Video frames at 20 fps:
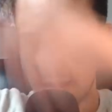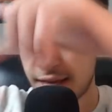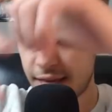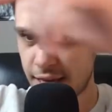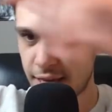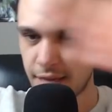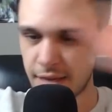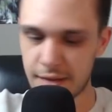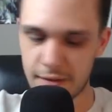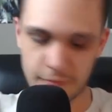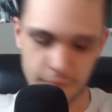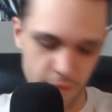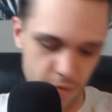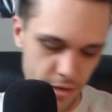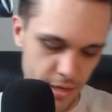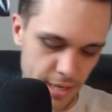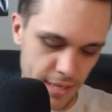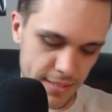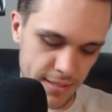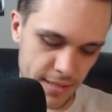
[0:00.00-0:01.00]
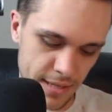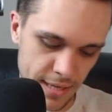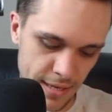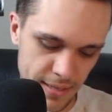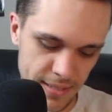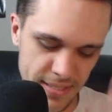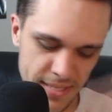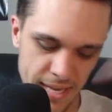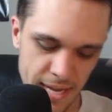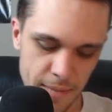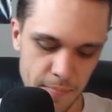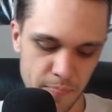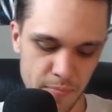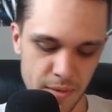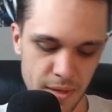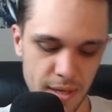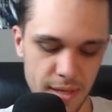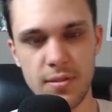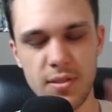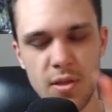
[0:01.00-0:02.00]
thing for you guys to think of, is that,
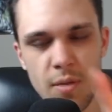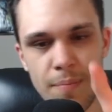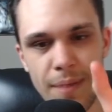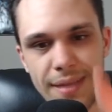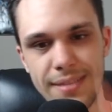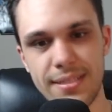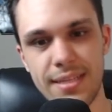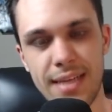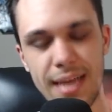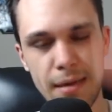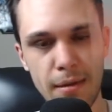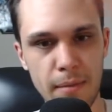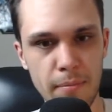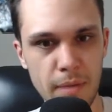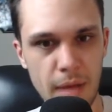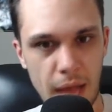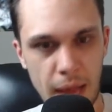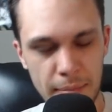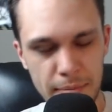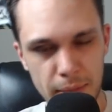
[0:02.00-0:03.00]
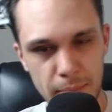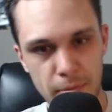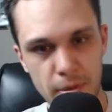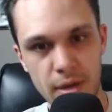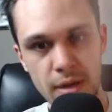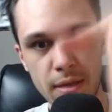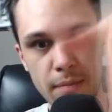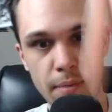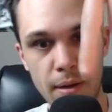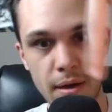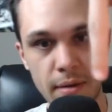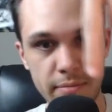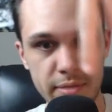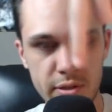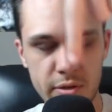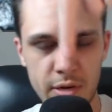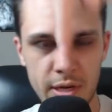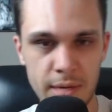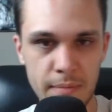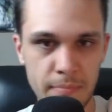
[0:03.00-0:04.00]
so basically I'm gonna put it on the bottom
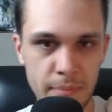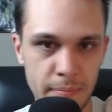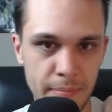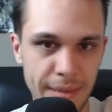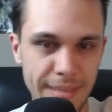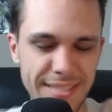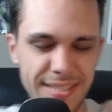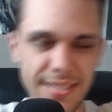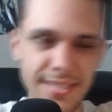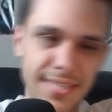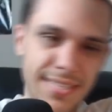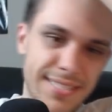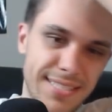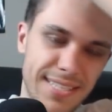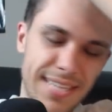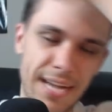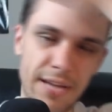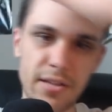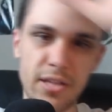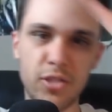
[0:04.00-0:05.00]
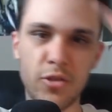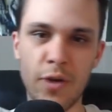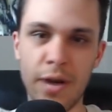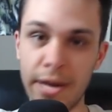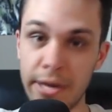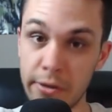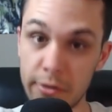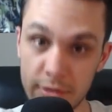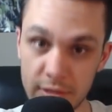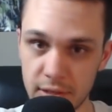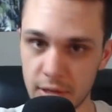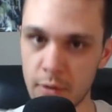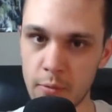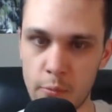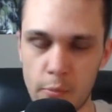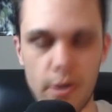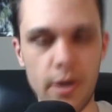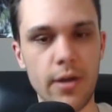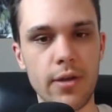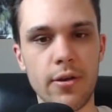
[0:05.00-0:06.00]
screen, but basically this is how the triangle is
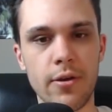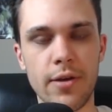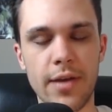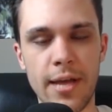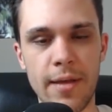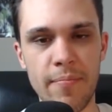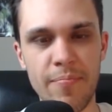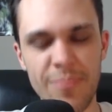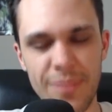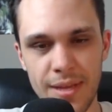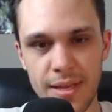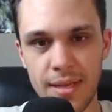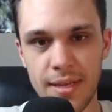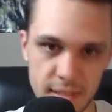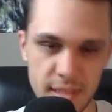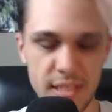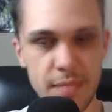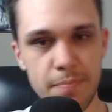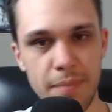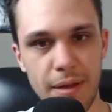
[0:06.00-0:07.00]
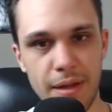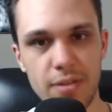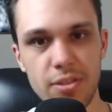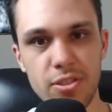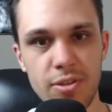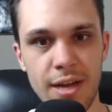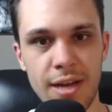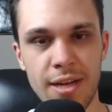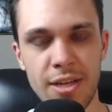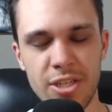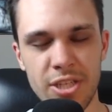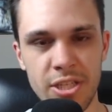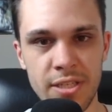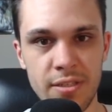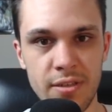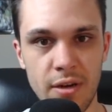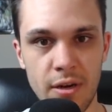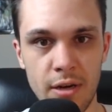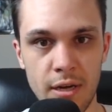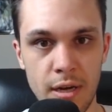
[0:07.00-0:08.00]
gonna work. Okay, dispel
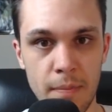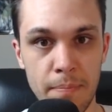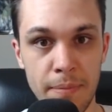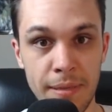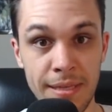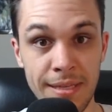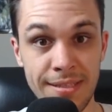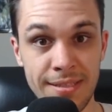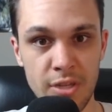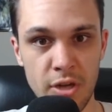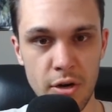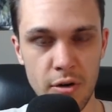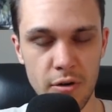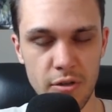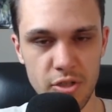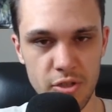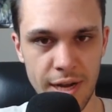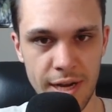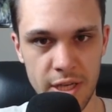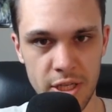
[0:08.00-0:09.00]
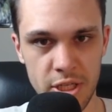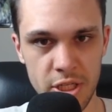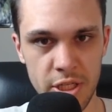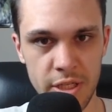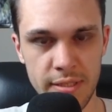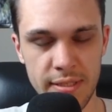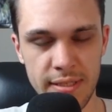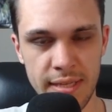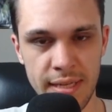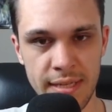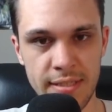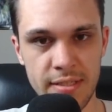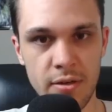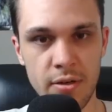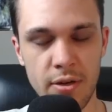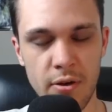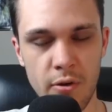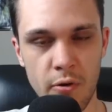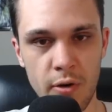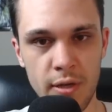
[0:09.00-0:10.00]
strategies are gonna beat turtle strategies since
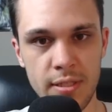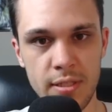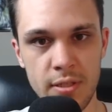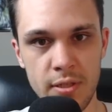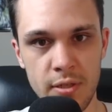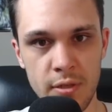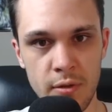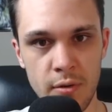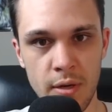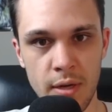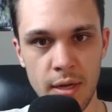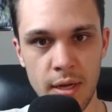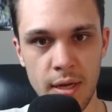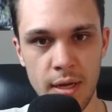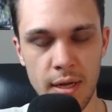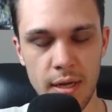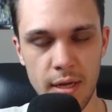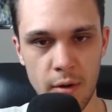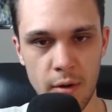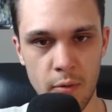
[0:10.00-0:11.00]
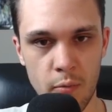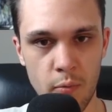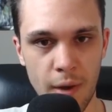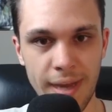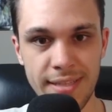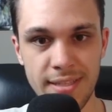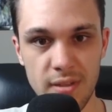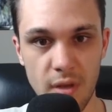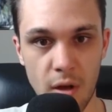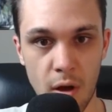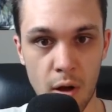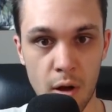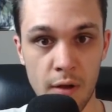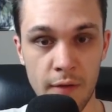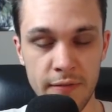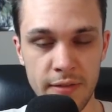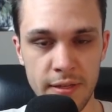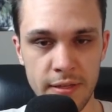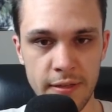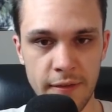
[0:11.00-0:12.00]
they're going to erase
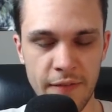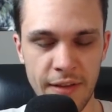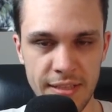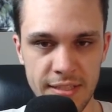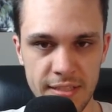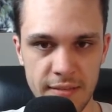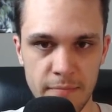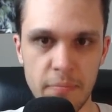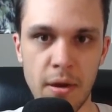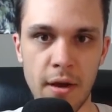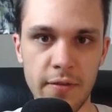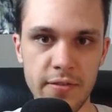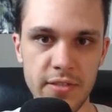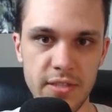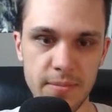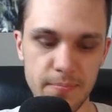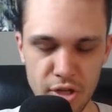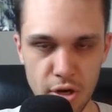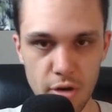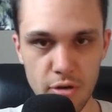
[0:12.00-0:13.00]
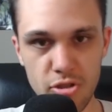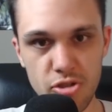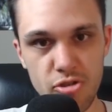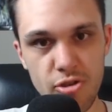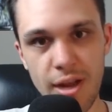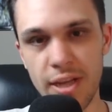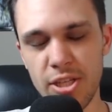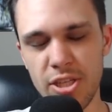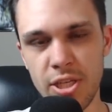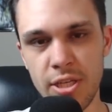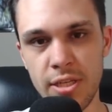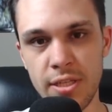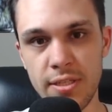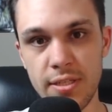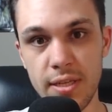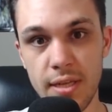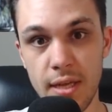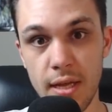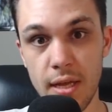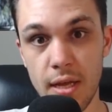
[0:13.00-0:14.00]
all of the defensive buffs. Turtle
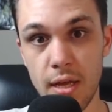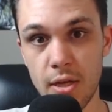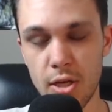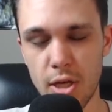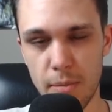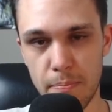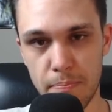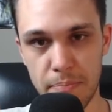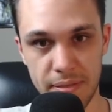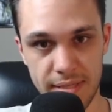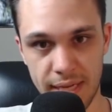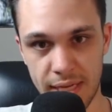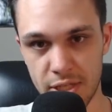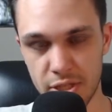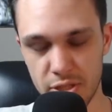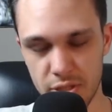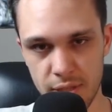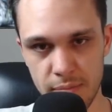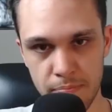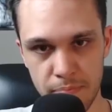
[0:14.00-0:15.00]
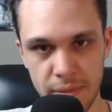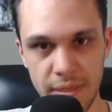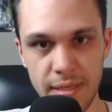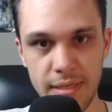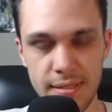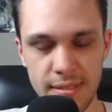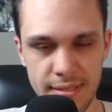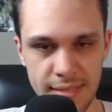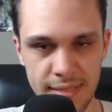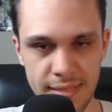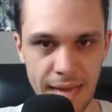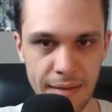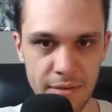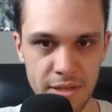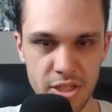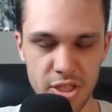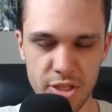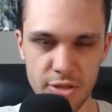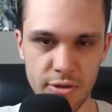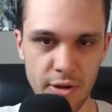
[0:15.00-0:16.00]
strategies could potentially beat
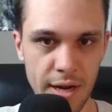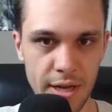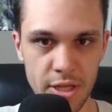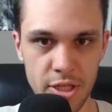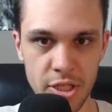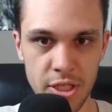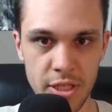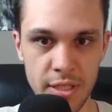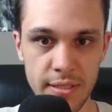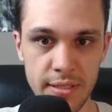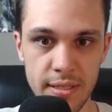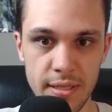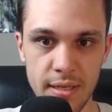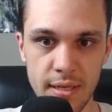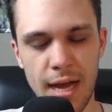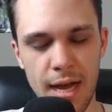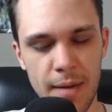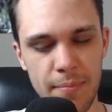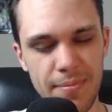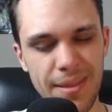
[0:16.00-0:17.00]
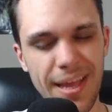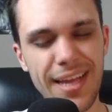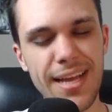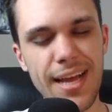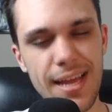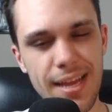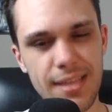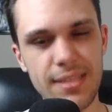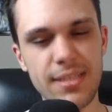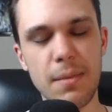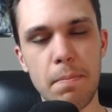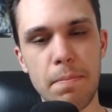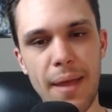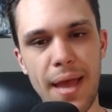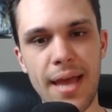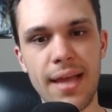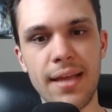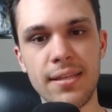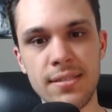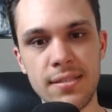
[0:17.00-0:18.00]
damage strategies. That kind of
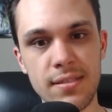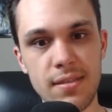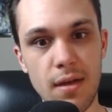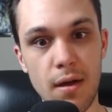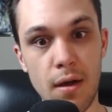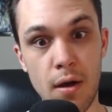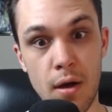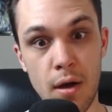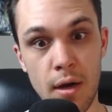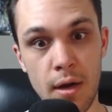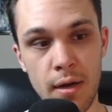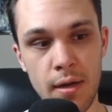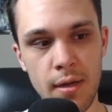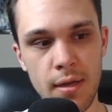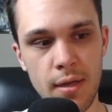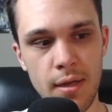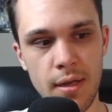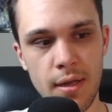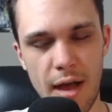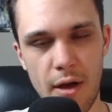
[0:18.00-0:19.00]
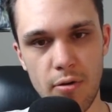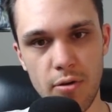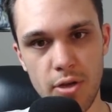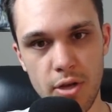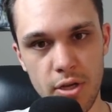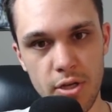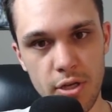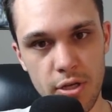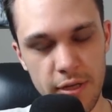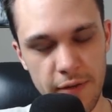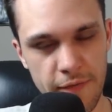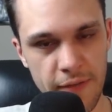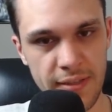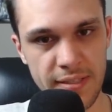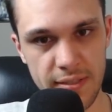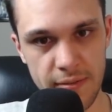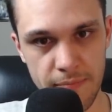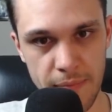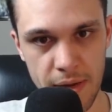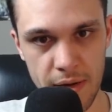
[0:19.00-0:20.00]
depends on how good your
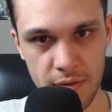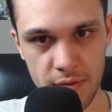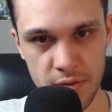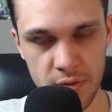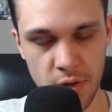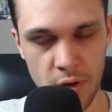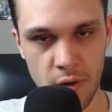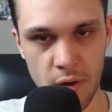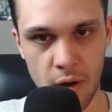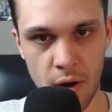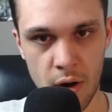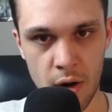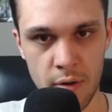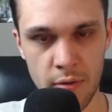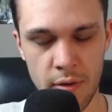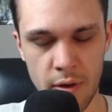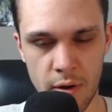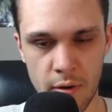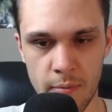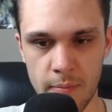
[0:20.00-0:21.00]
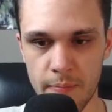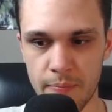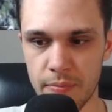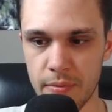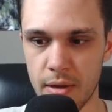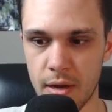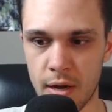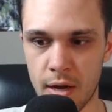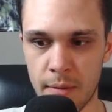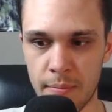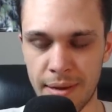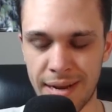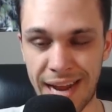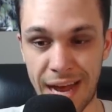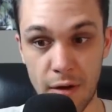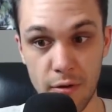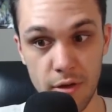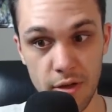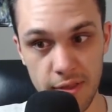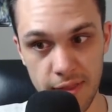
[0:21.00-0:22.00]
defensive medals are though,
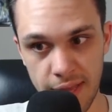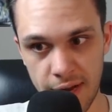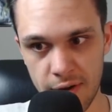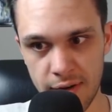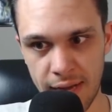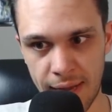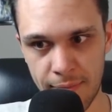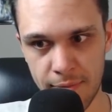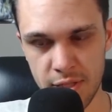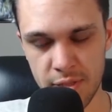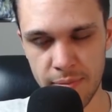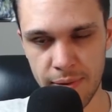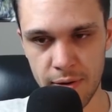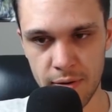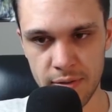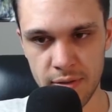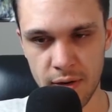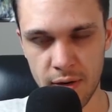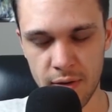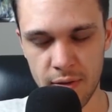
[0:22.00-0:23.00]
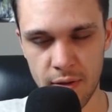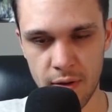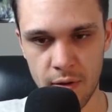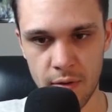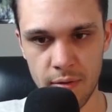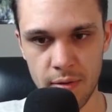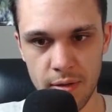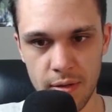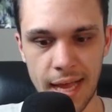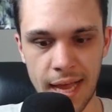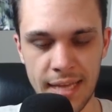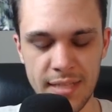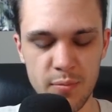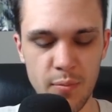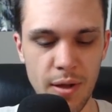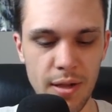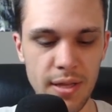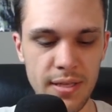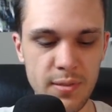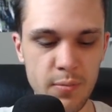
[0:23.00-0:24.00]
and how good their damage medals are though,
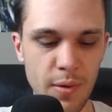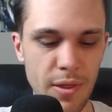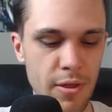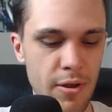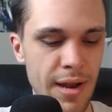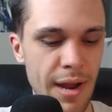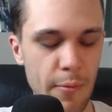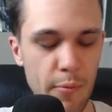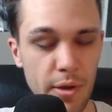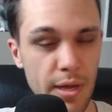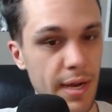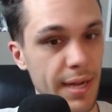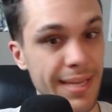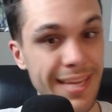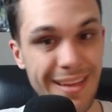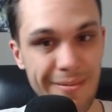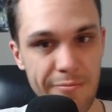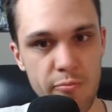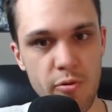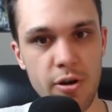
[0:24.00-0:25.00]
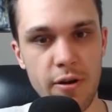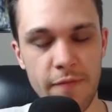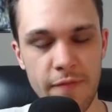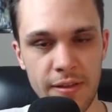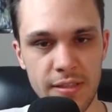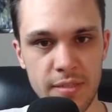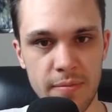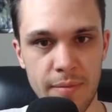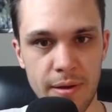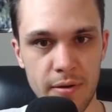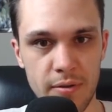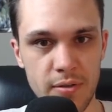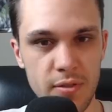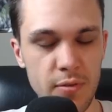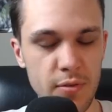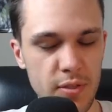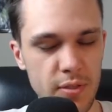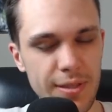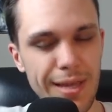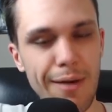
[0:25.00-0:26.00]
as well as whether or not we're gonna get more defensive medals
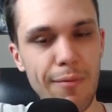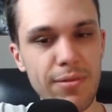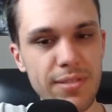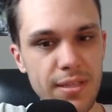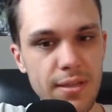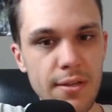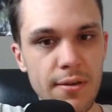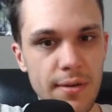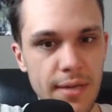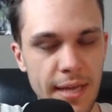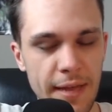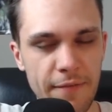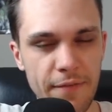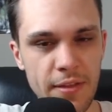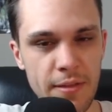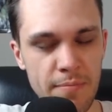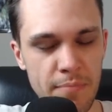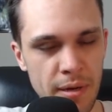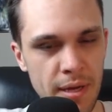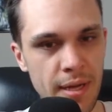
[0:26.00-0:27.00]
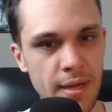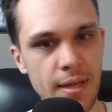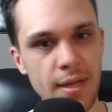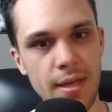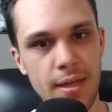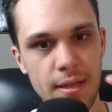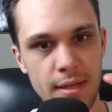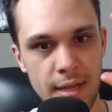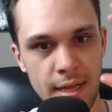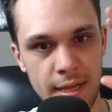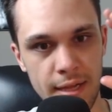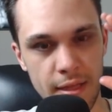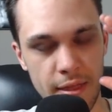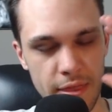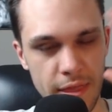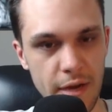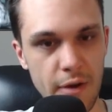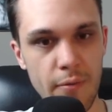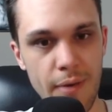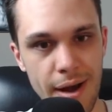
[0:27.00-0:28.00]
too. So that one's a little iffy, but like
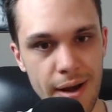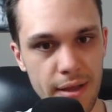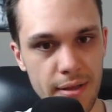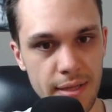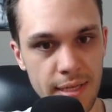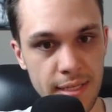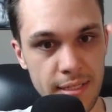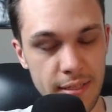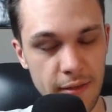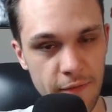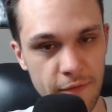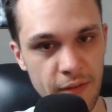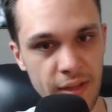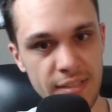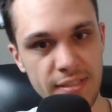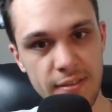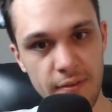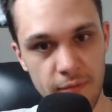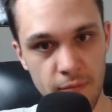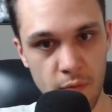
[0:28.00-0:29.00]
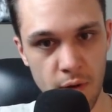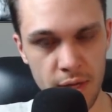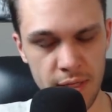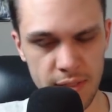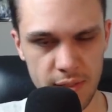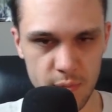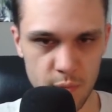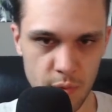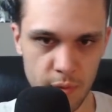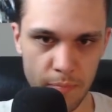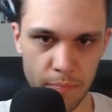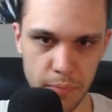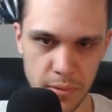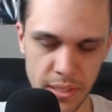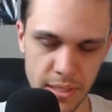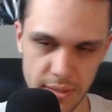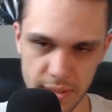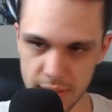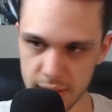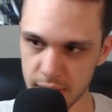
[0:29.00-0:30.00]
theoretically defensive ones would
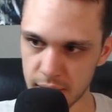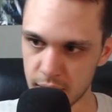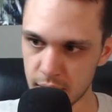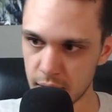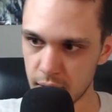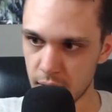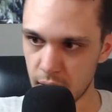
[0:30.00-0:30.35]
beat